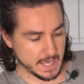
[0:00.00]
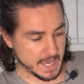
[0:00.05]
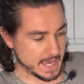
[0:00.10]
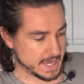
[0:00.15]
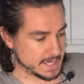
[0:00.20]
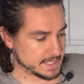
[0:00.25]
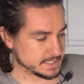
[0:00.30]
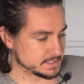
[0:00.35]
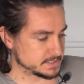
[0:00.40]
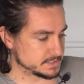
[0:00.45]

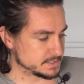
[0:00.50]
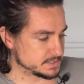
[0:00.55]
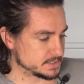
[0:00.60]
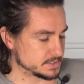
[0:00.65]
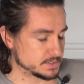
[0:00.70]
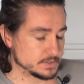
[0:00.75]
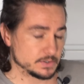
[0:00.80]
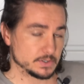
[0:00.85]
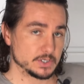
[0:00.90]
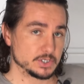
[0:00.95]
And
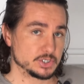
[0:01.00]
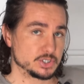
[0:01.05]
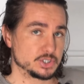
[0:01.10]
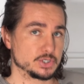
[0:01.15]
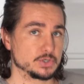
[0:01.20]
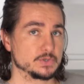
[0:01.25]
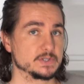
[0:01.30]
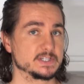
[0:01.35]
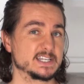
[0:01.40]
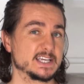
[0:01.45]
as
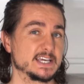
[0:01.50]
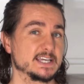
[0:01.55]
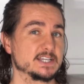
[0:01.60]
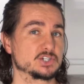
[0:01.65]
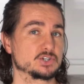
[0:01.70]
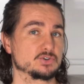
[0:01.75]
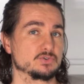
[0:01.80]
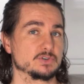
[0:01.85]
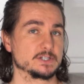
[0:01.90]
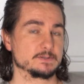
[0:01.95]
soon as it
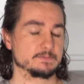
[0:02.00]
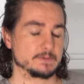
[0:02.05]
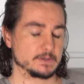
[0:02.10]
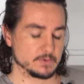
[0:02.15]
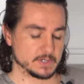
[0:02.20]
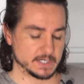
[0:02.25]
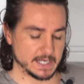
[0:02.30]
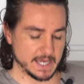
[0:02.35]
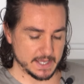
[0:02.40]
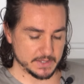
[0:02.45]
is crispy,
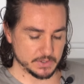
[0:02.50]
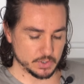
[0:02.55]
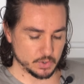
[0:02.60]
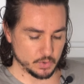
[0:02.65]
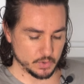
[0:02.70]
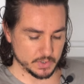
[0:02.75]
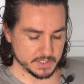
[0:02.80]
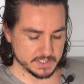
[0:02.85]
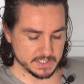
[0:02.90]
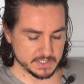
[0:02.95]
we're going to add the
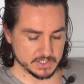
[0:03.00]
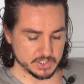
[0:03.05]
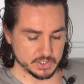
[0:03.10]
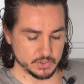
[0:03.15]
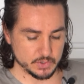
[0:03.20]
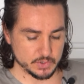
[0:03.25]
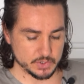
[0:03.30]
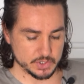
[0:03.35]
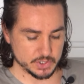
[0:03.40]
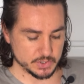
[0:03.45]
hoisin
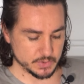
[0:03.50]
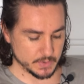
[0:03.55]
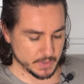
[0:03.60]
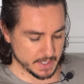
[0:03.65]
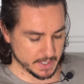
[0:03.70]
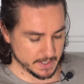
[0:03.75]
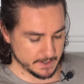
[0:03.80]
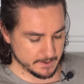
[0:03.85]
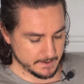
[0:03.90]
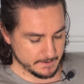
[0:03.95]
sauce to
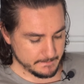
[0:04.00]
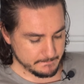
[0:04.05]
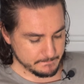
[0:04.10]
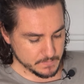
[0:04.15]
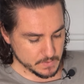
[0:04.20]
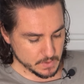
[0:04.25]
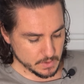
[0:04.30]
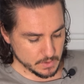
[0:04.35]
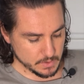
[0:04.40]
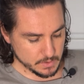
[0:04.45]
it.
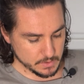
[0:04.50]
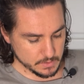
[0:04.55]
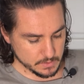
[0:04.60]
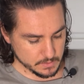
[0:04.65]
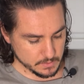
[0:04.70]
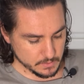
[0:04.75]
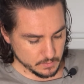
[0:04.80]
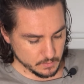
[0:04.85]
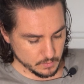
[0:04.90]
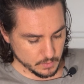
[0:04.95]

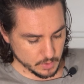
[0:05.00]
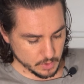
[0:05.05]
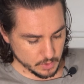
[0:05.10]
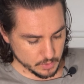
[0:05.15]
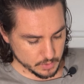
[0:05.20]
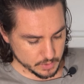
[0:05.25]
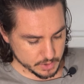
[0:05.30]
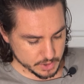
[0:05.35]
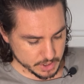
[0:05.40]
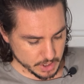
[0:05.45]
We're
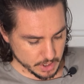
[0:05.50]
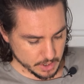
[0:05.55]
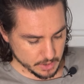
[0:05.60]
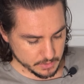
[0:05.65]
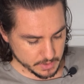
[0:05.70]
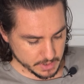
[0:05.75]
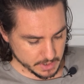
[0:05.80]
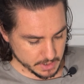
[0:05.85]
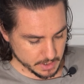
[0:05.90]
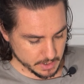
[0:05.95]

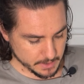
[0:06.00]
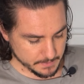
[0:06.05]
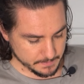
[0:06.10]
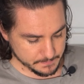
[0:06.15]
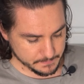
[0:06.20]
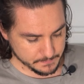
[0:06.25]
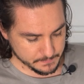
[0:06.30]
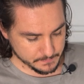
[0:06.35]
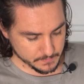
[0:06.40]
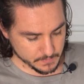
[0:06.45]
also going to,
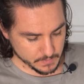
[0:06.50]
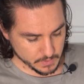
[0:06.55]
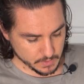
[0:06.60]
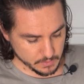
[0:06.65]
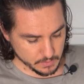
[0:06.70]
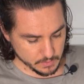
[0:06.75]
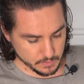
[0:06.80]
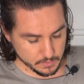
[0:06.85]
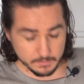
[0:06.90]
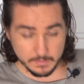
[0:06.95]

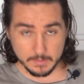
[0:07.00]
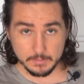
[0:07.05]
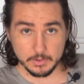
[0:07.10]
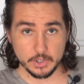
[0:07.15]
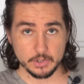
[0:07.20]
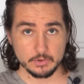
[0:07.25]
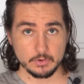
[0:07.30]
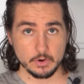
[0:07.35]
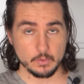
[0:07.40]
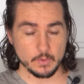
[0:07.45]
I'm
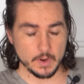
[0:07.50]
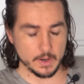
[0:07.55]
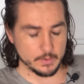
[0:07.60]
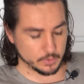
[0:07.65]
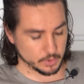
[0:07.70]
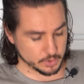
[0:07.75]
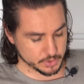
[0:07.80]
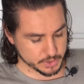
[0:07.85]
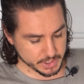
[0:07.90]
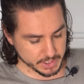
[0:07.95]
going the wrong way.
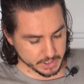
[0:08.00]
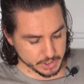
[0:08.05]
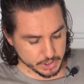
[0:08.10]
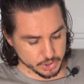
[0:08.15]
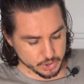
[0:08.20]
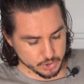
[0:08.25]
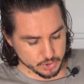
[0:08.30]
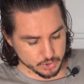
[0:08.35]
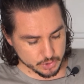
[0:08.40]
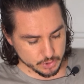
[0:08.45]
We're also going
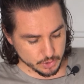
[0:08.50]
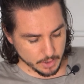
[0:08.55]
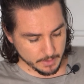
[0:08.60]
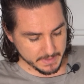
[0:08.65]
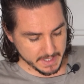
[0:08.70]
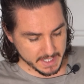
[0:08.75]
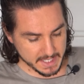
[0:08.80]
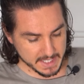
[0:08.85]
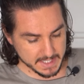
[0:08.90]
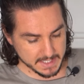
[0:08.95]
to drop
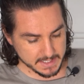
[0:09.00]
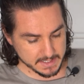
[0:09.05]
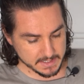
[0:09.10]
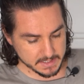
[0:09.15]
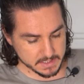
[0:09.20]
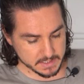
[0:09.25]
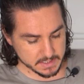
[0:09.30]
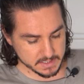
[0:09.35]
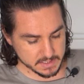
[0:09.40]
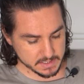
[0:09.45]
the heat
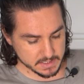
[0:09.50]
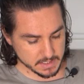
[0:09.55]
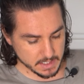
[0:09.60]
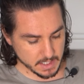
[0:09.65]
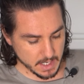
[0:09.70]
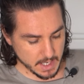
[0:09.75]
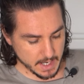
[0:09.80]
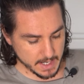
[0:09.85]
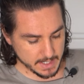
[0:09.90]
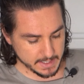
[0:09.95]

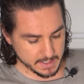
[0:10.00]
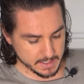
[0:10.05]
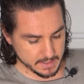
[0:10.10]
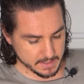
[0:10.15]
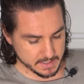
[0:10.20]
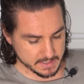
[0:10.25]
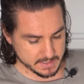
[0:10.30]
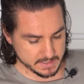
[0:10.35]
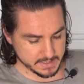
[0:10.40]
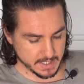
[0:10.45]
slightly at
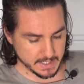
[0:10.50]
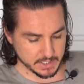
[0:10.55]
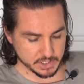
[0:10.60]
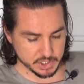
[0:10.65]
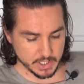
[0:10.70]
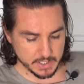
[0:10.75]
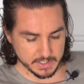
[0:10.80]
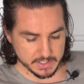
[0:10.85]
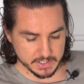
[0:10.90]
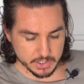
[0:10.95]
this
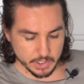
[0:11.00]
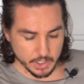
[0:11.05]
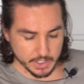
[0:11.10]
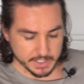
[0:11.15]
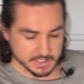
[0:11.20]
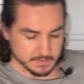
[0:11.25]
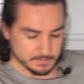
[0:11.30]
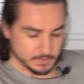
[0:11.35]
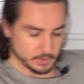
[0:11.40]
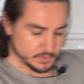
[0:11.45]
stage. Now it's
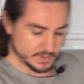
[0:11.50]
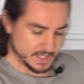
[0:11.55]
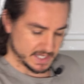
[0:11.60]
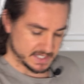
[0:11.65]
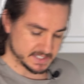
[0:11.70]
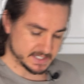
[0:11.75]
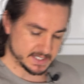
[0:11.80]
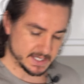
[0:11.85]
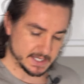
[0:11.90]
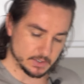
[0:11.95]
started to build
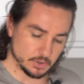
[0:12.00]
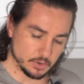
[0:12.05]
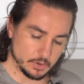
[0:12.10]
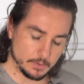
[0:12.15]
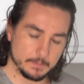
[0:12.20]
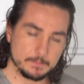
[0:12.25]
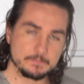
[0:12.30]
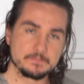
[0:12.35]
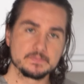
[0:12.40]
that skin up.